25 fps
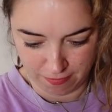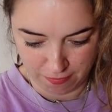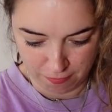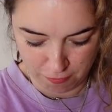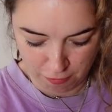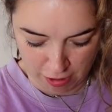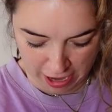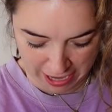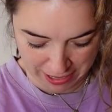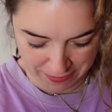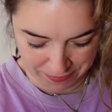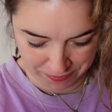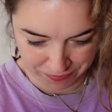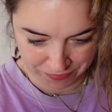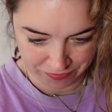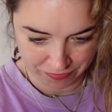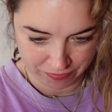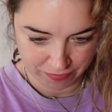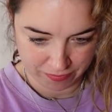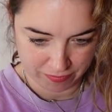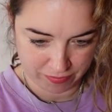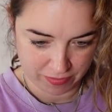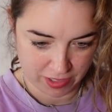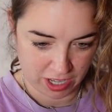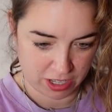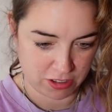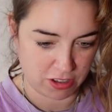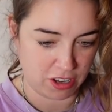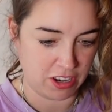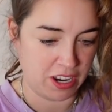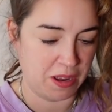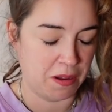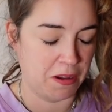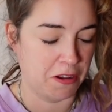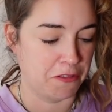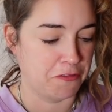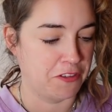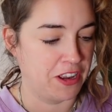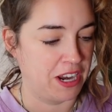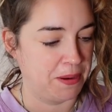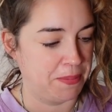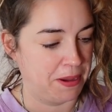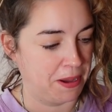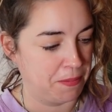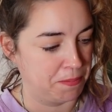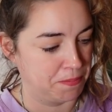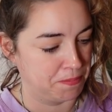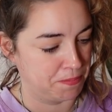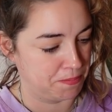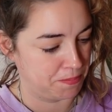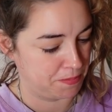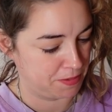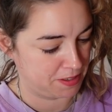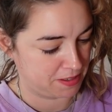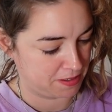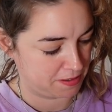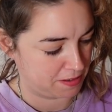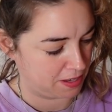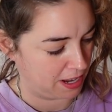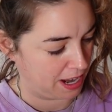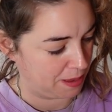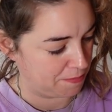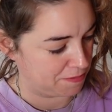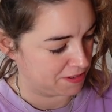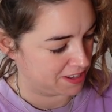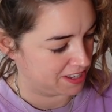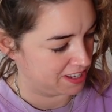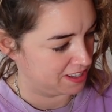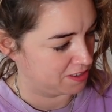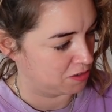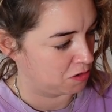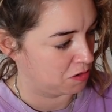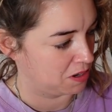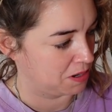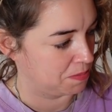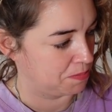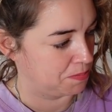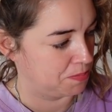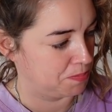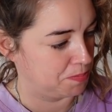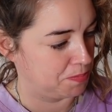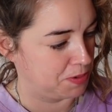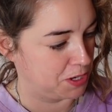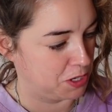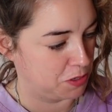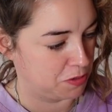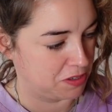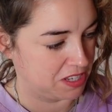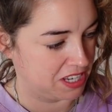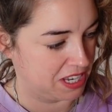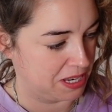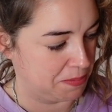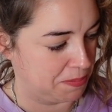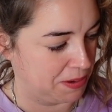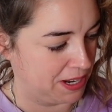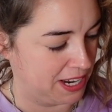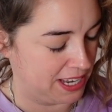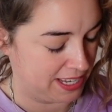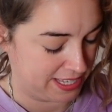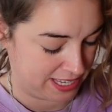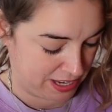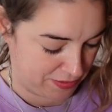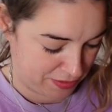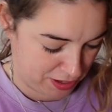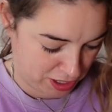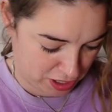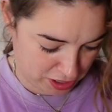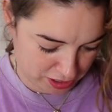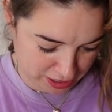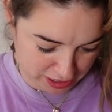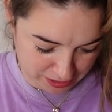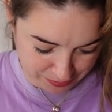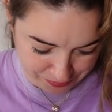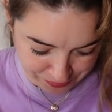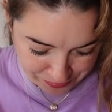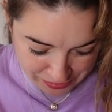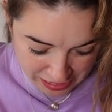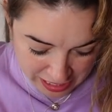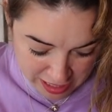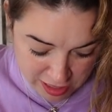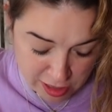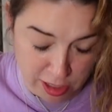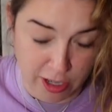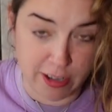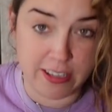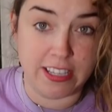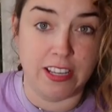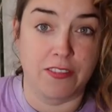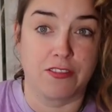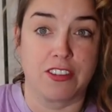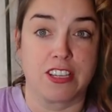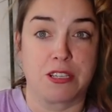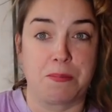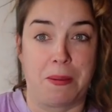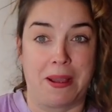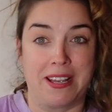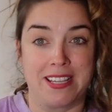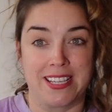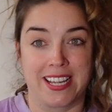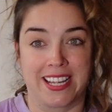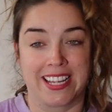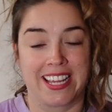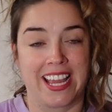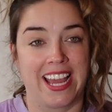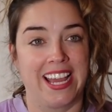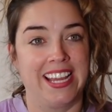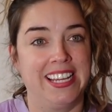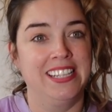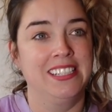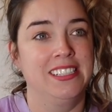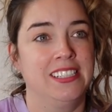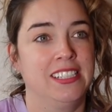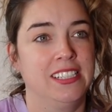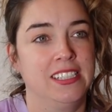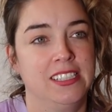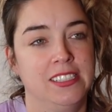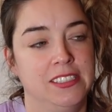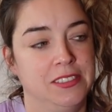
Right, I don't know how I feel about celebrities doing beauty, but let's have a look. Exclusive to Space NK.